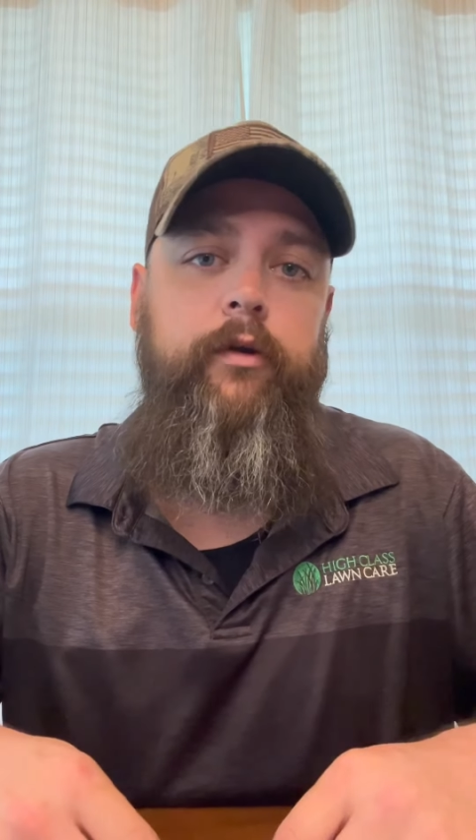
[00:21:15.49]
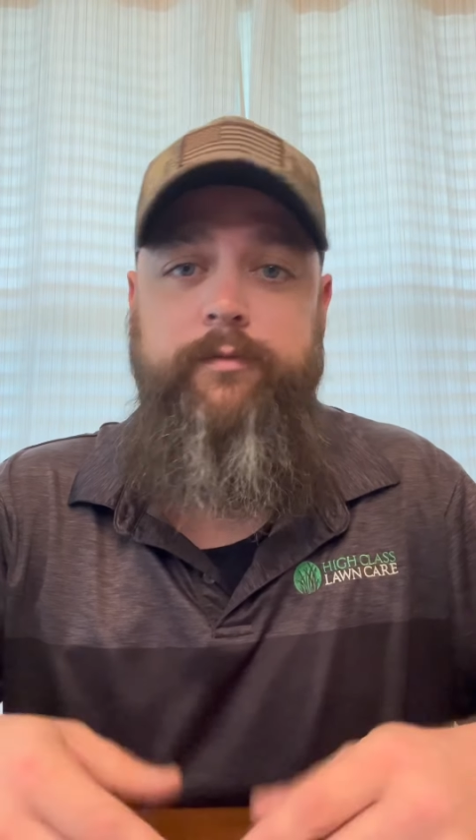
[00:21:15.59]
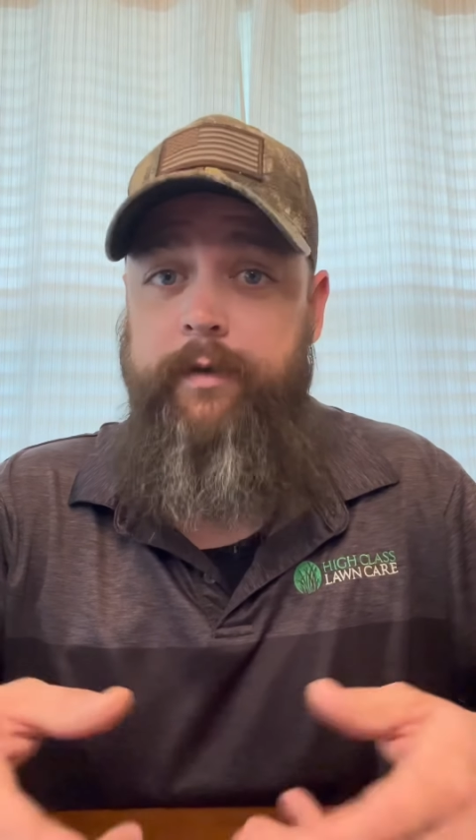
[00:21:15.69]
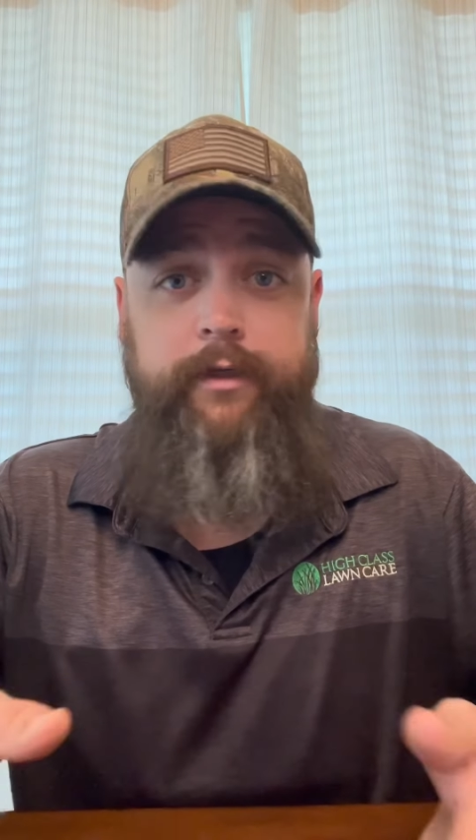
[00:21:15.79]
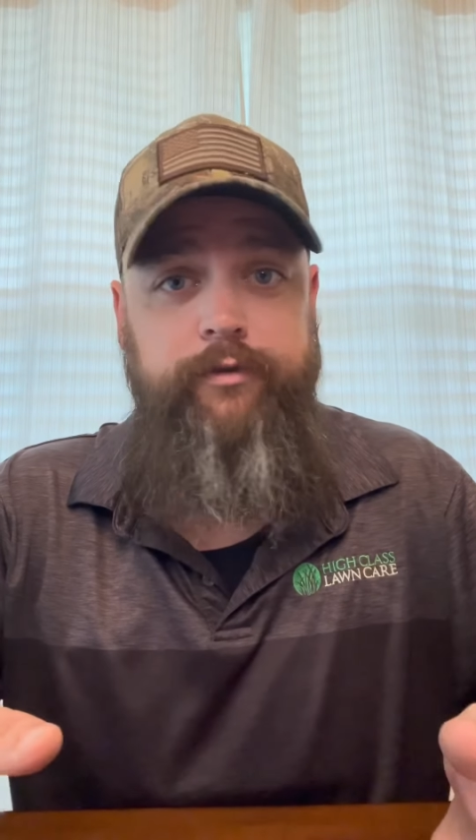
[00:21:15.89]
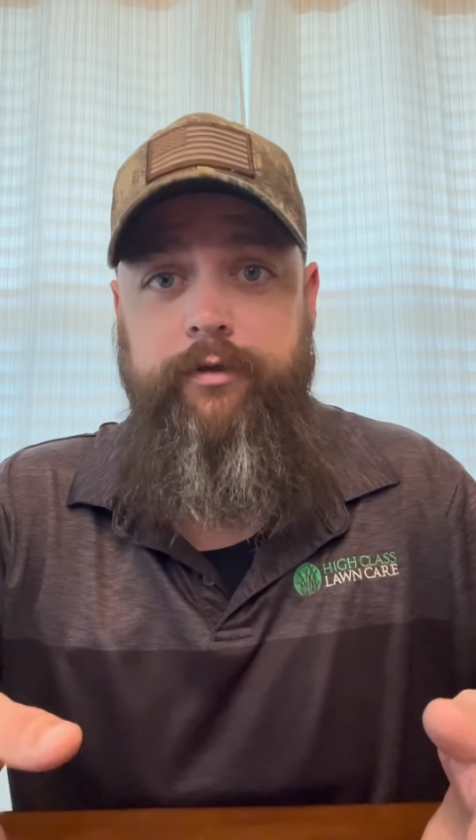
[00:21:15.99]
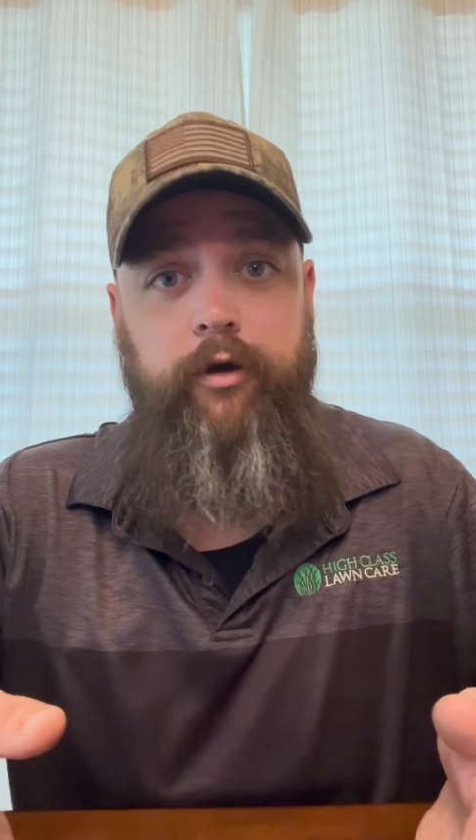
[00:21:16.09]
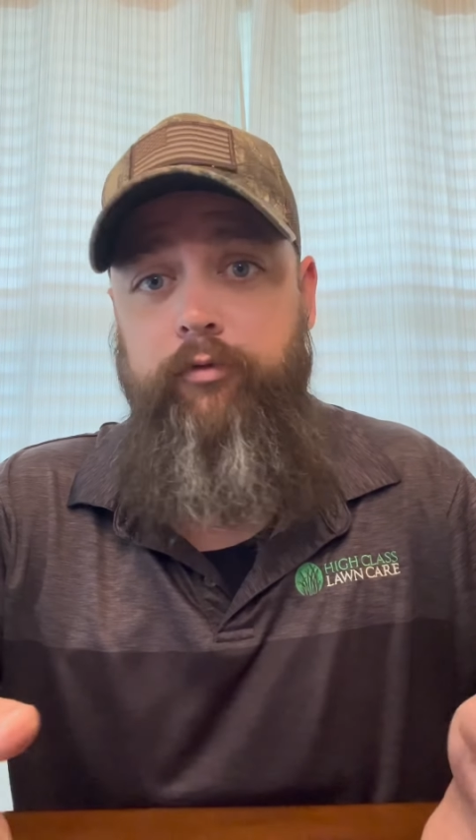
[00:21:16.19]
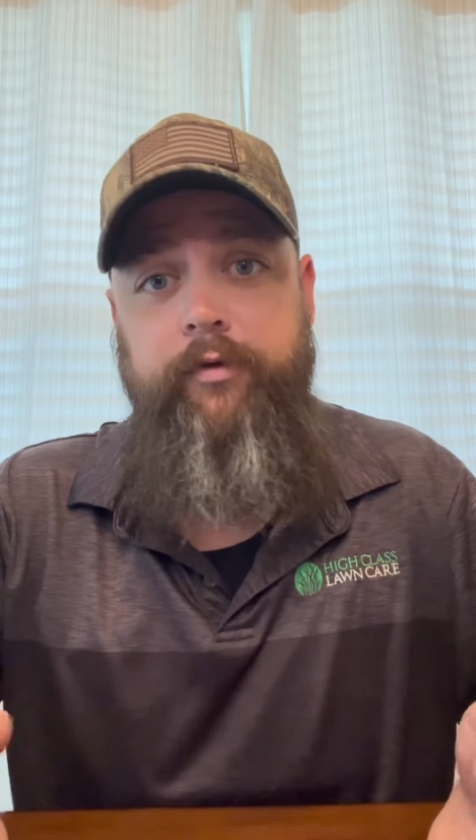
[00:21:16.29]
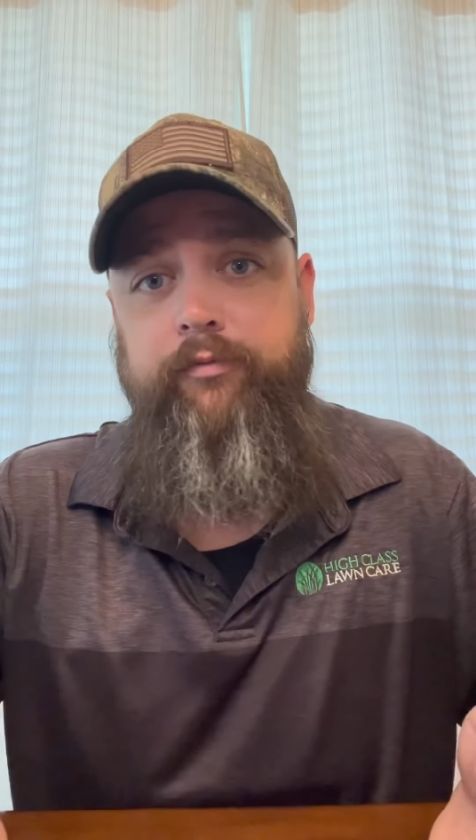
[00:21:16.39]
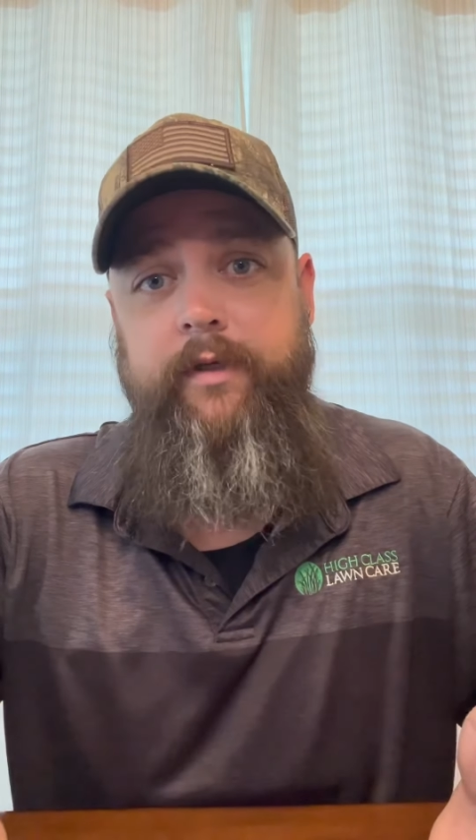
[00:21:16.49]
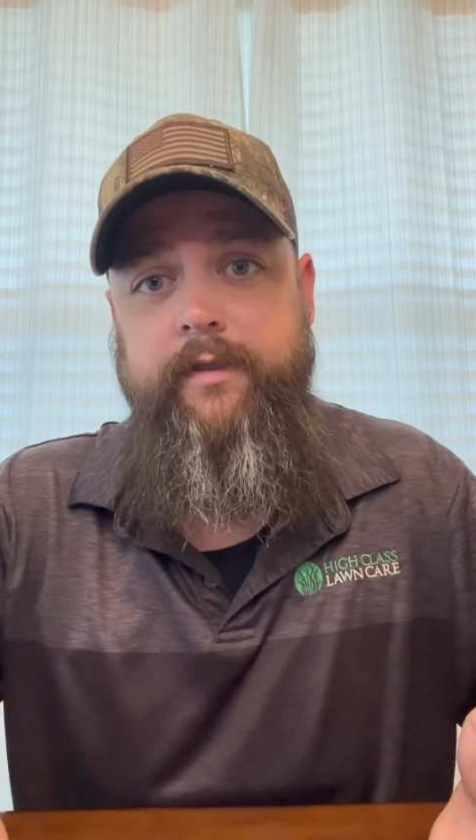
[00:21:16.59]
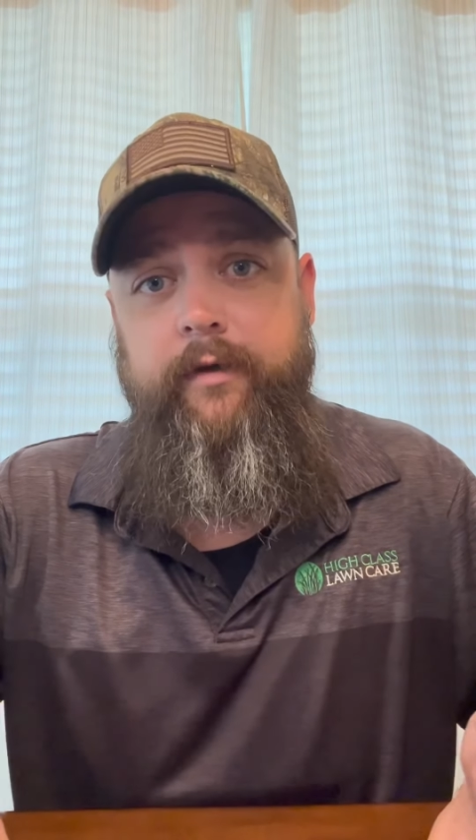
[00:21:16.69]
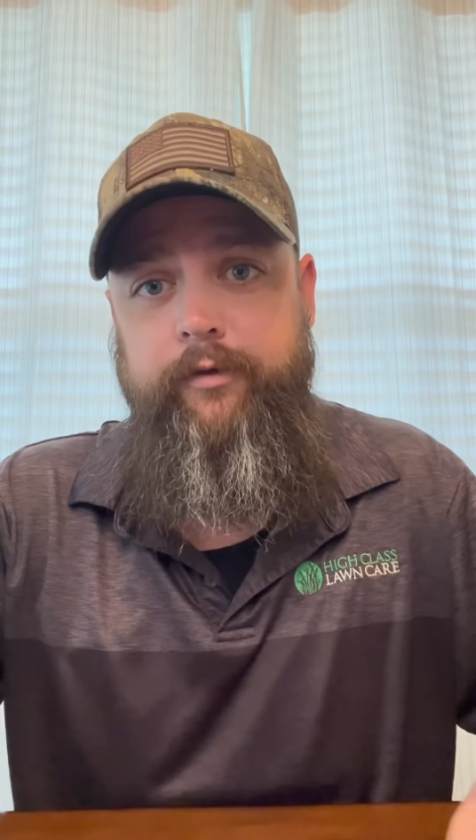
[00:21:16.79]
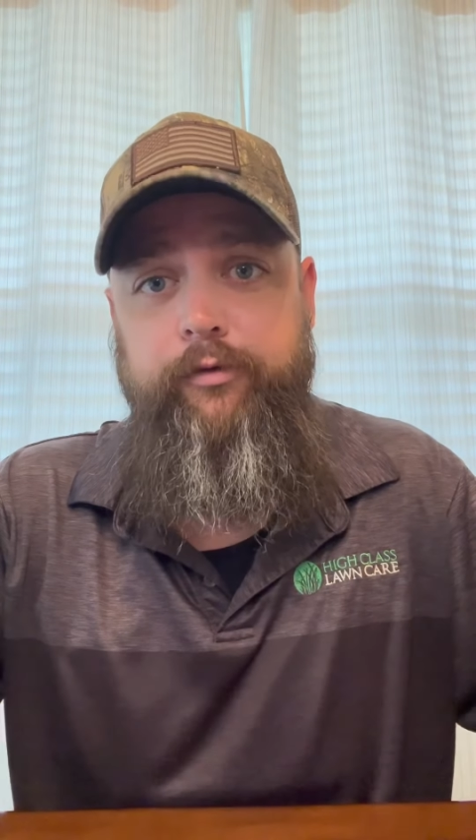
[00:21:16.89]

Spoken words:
especially only retail,